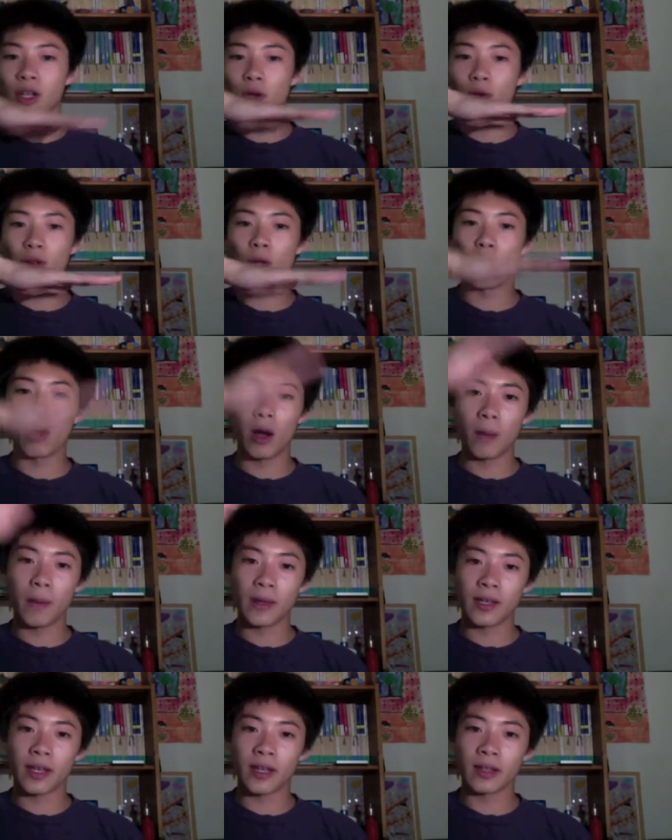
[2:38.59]
go up
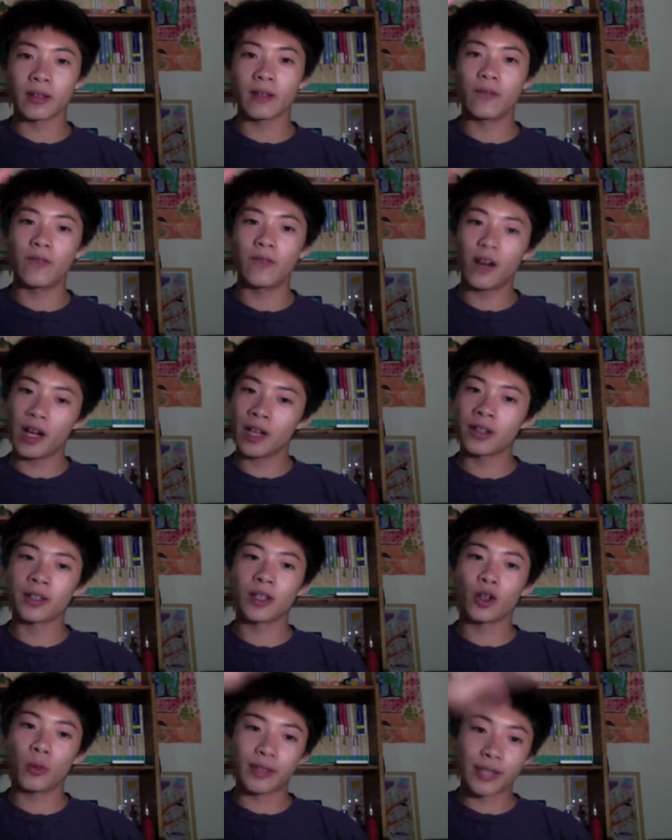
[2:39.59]
and then fire and
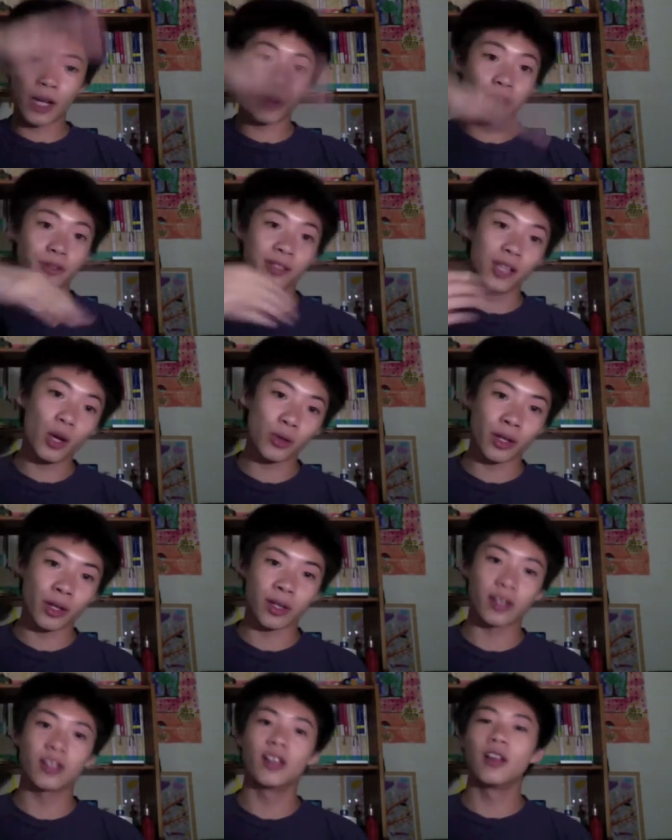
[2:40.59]
then go back down for
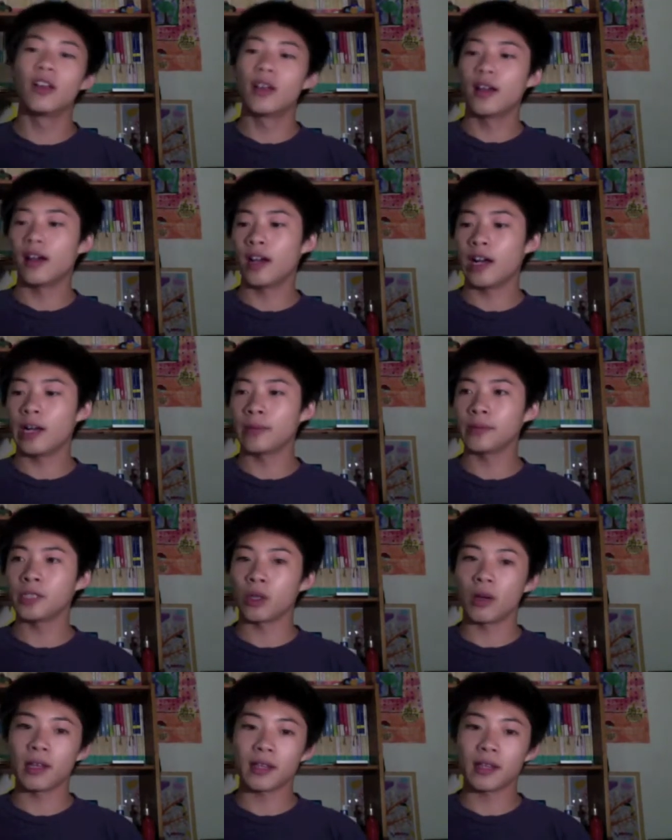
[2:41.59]
reloading. And
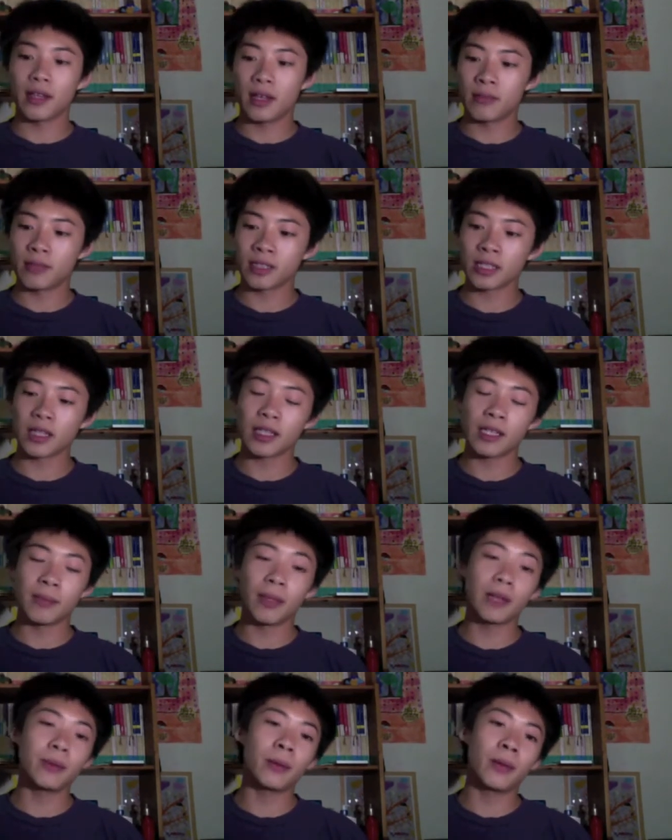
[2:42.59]
because at
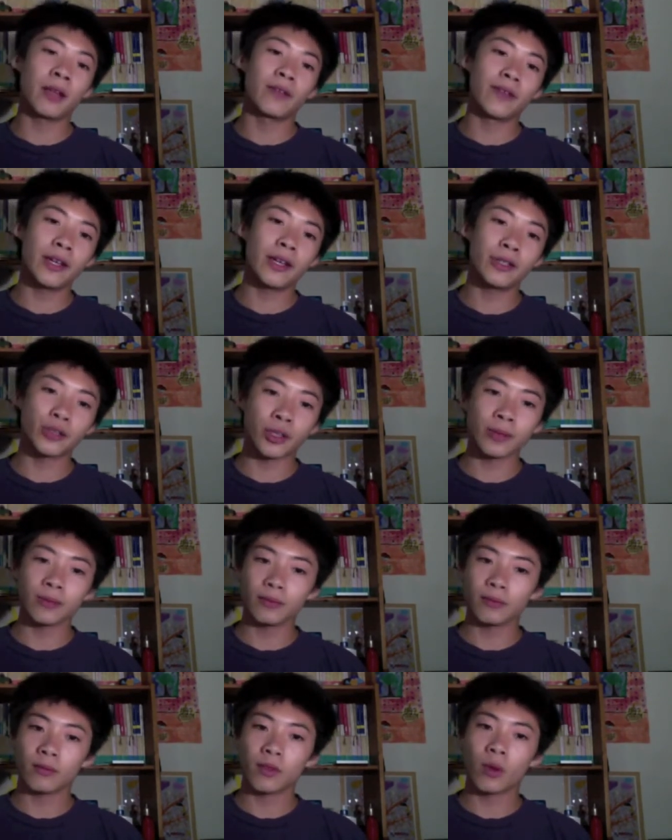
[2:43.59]
the minimum elevation,
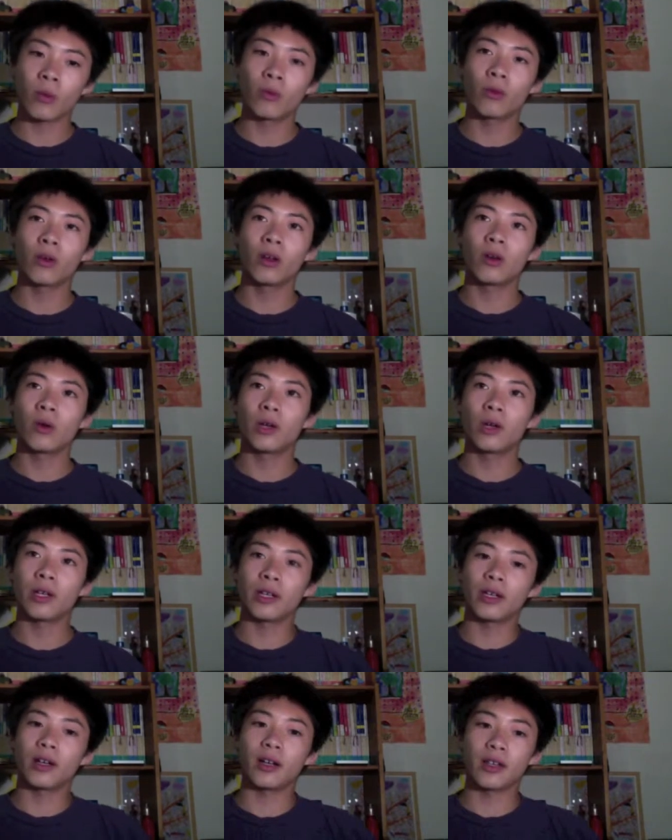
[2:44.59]

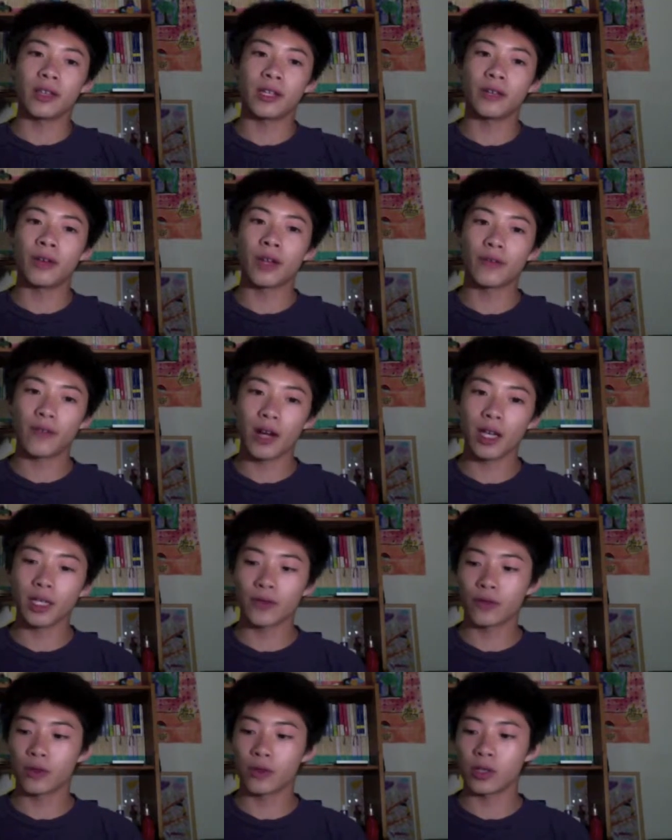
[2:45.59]
the rate of
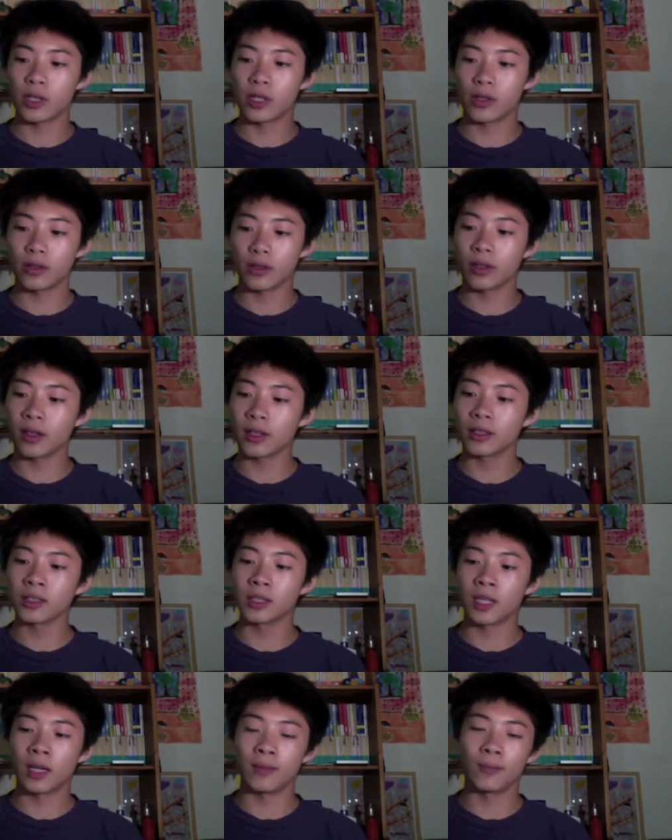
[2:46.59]
fire for the
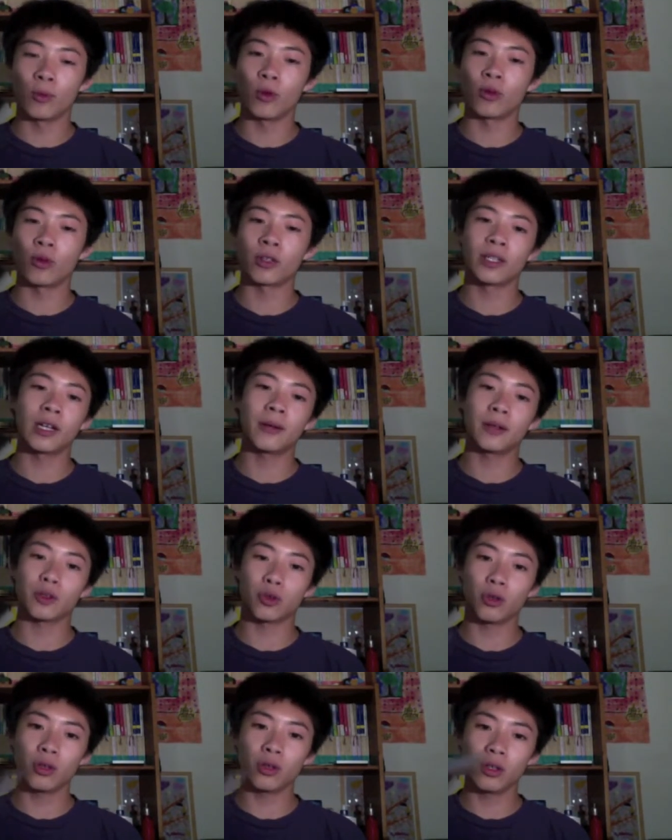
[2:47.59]
guns on board
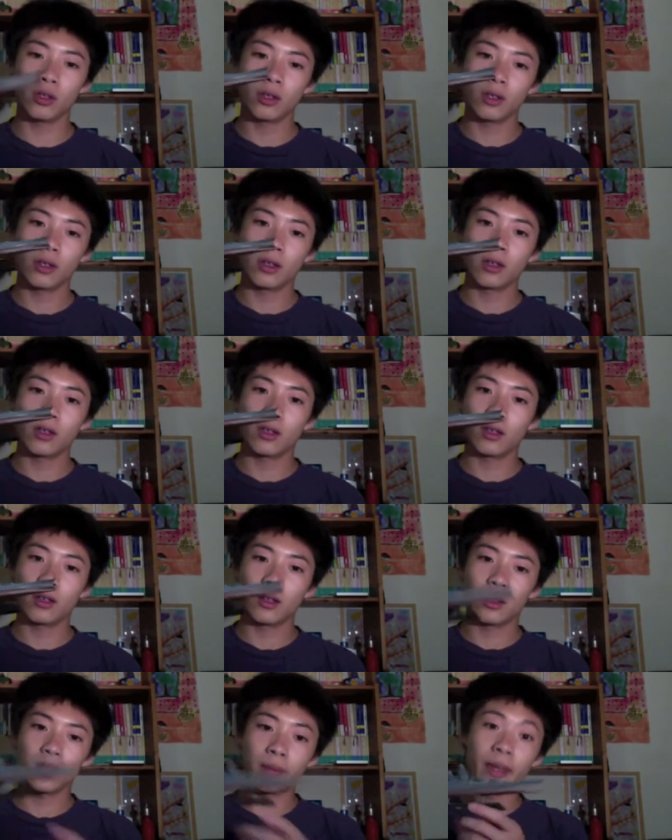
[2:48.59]
Yamato,
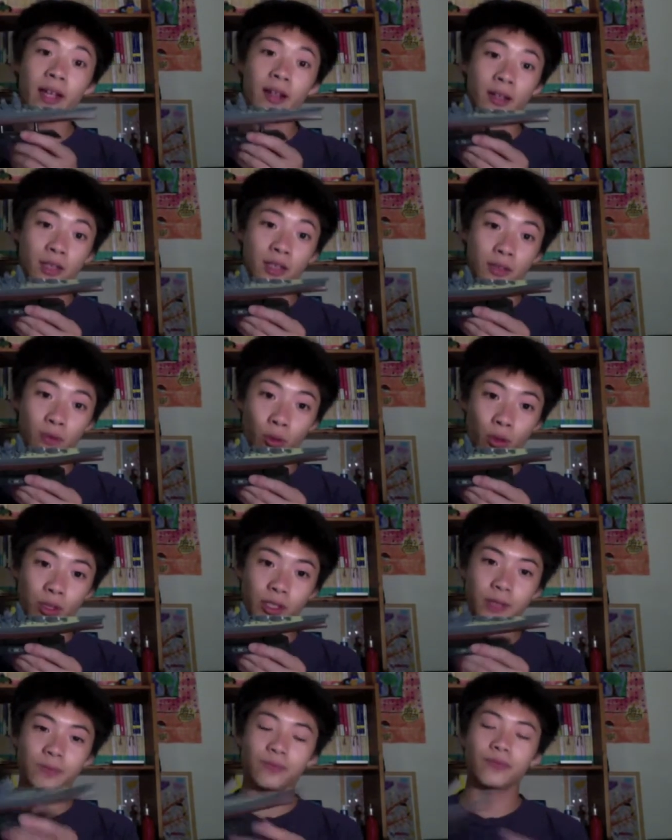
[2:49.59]
the main guns of course,